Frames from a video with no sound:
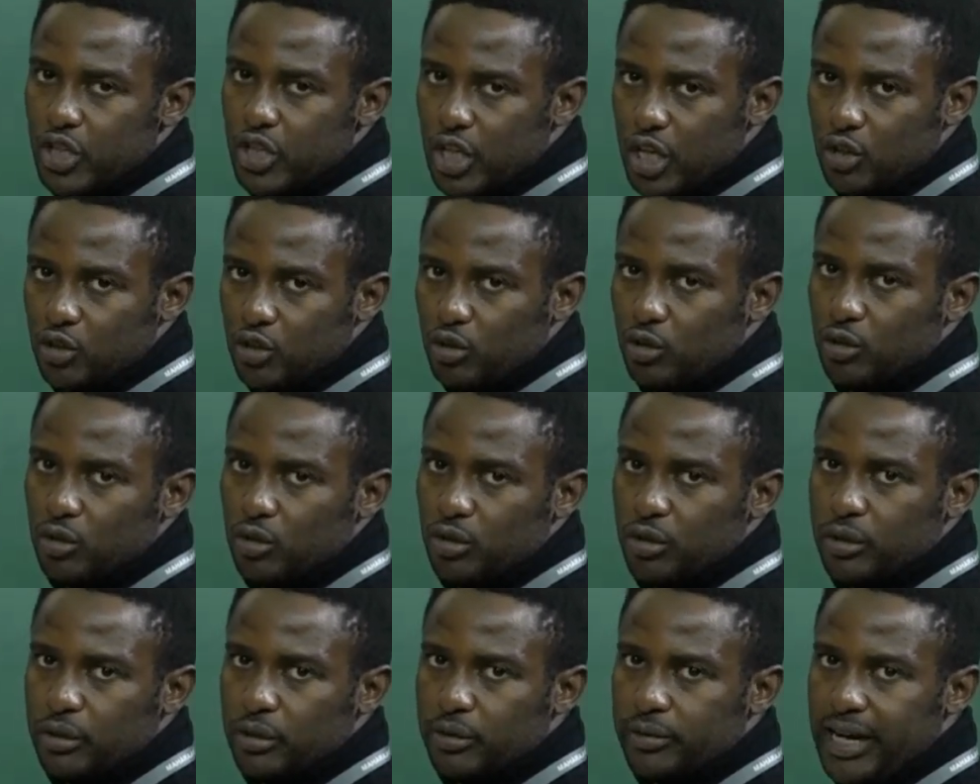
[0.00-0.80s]

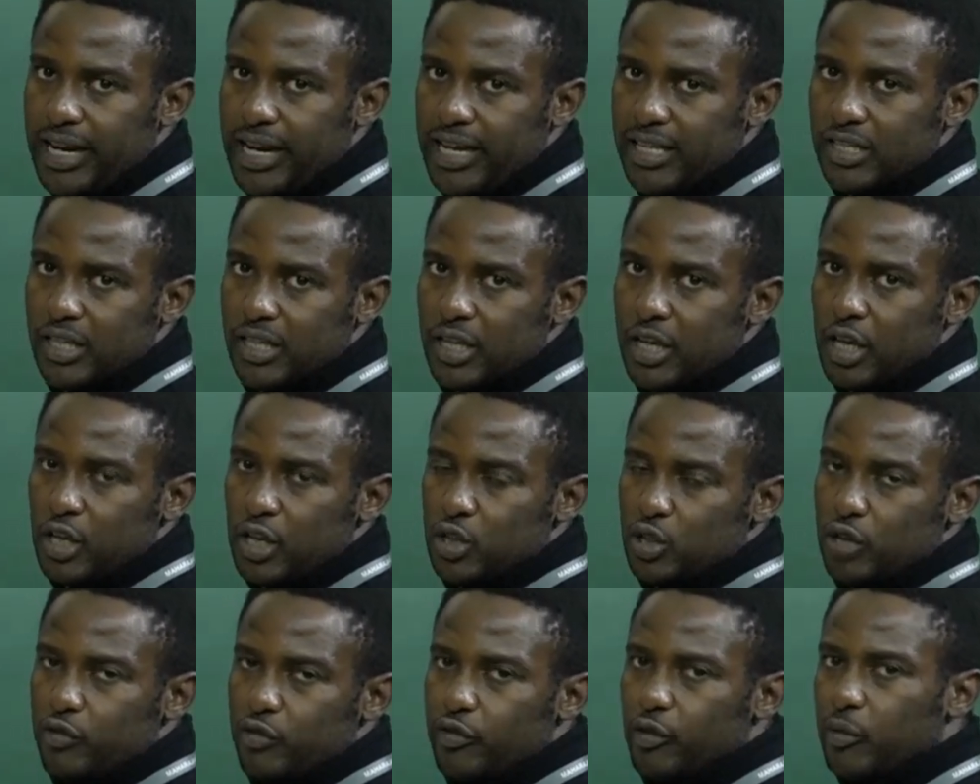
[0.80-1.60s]
0,
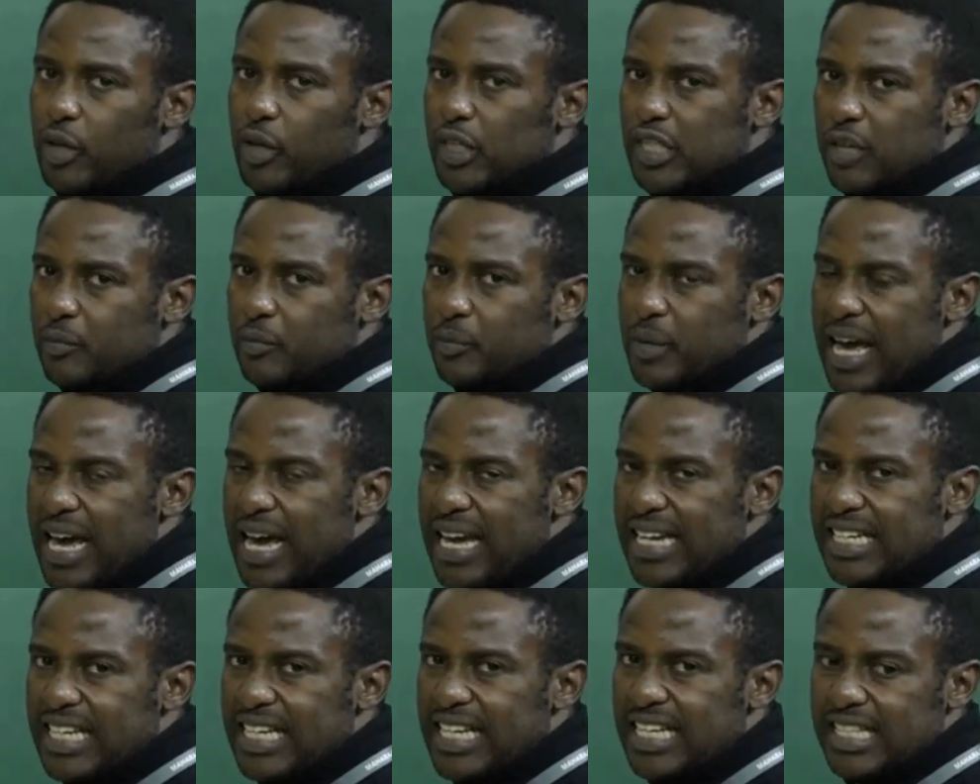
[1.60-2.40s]
right? So if you
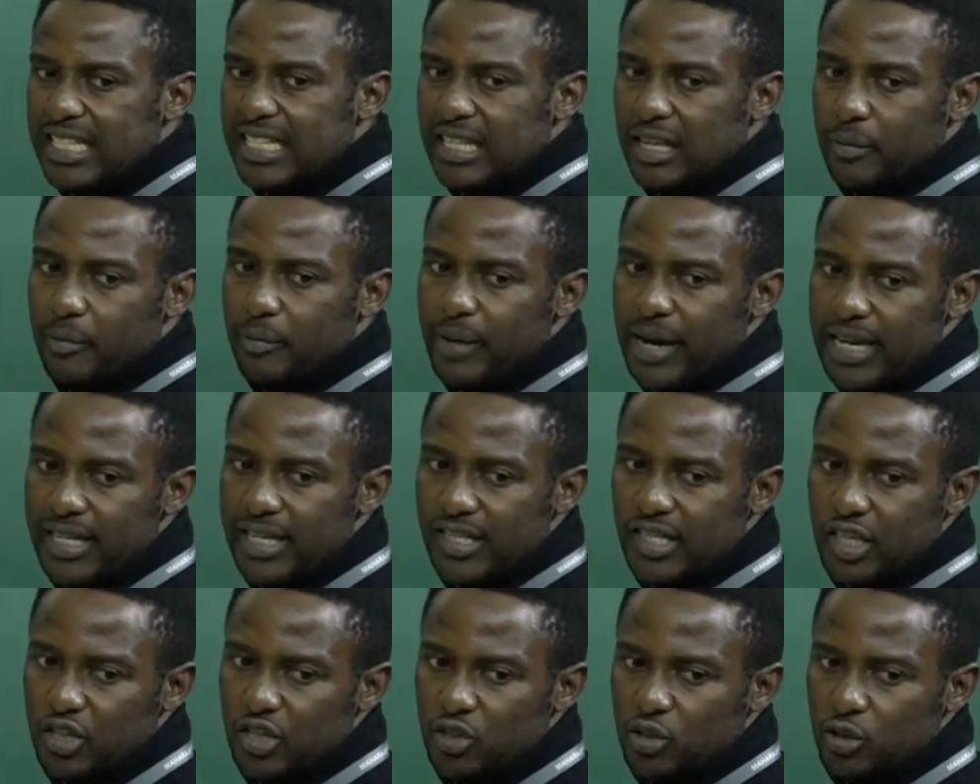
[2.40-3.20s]
multiply this
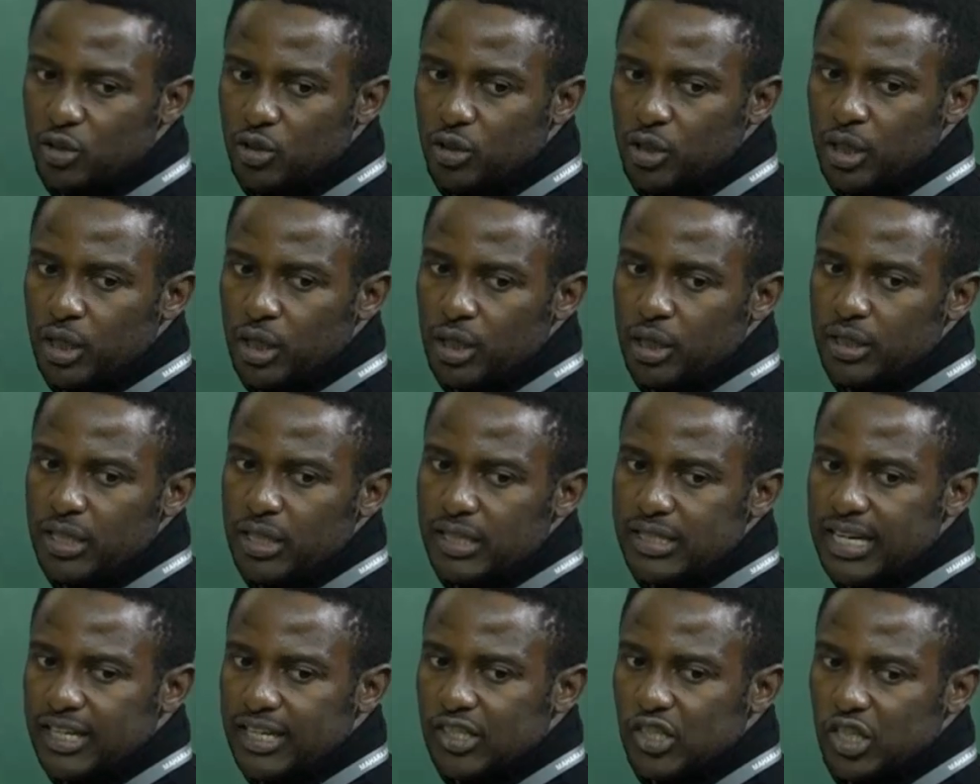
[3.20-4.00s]
by 0,
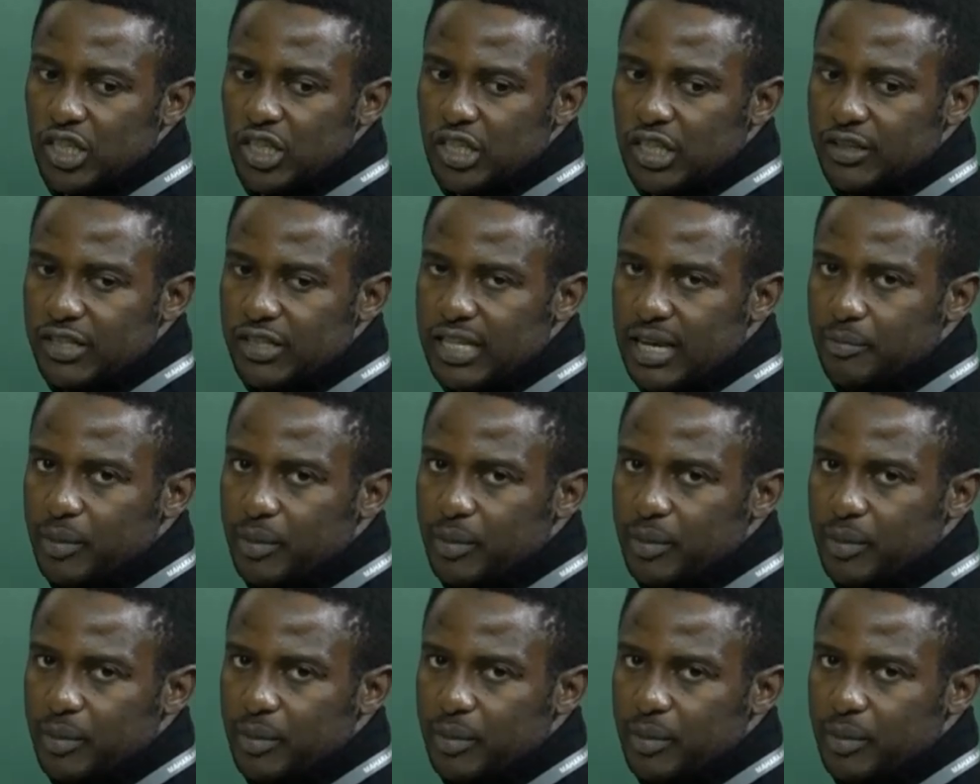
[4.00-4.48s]
this actually